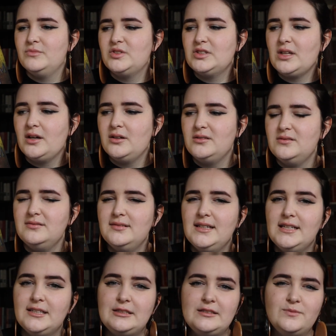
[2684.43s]
so
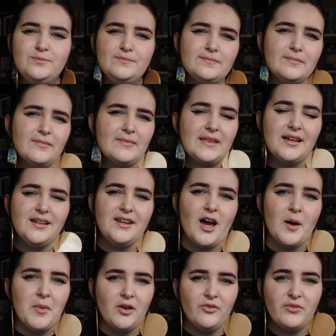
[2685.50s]

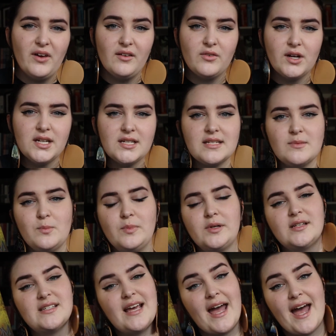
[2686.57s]
not my favorite,
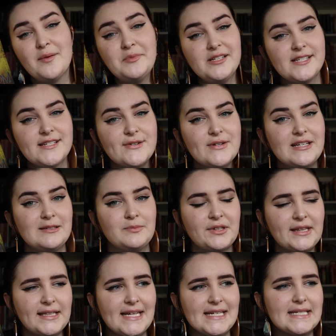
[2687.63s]
but happy to
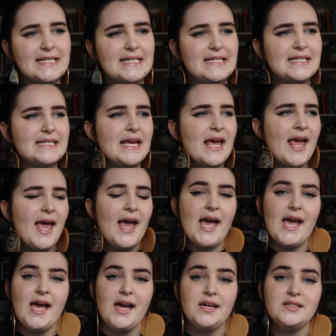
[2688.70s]
complete it,
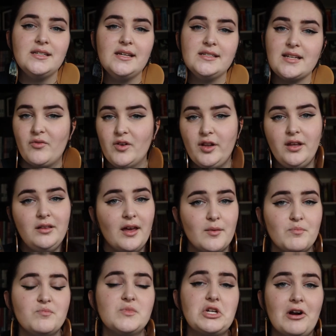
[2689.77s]
and it definitely like
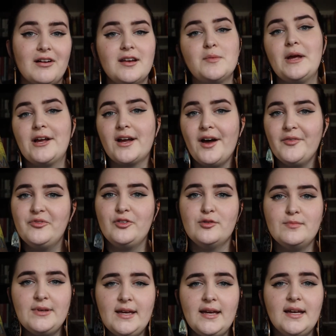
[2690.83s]
started to pick up for
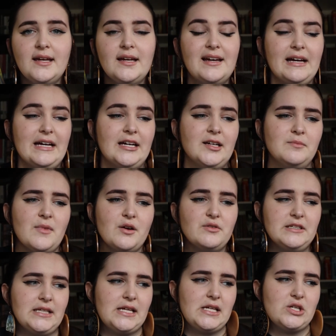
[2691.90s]
me. I
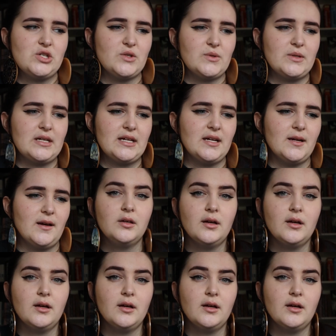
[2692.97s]
really enjoy